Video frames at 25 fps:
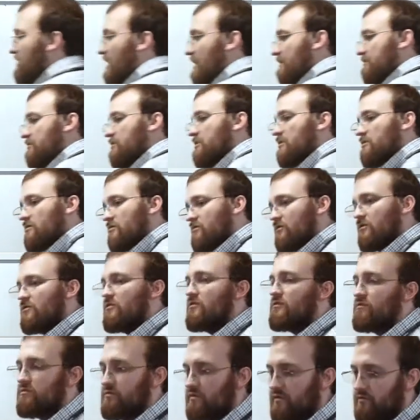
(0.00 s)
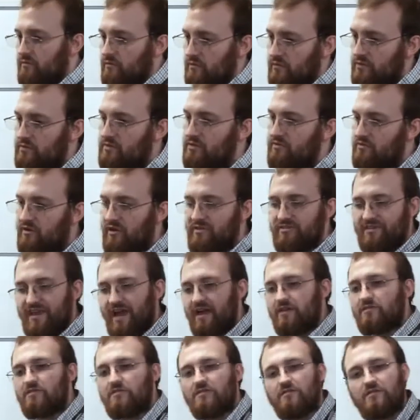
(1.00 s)
you have to concern yourself with.
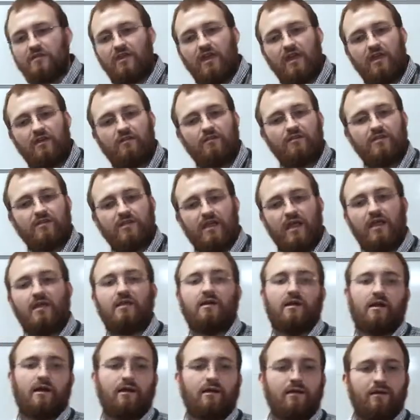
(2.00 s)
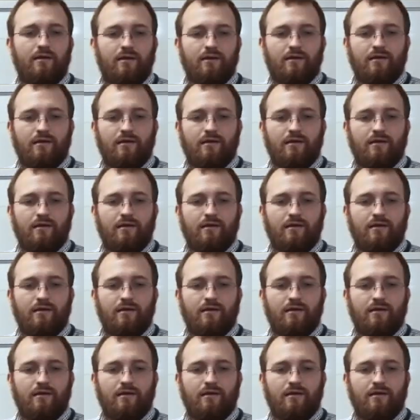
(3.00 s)
Transactions carry data.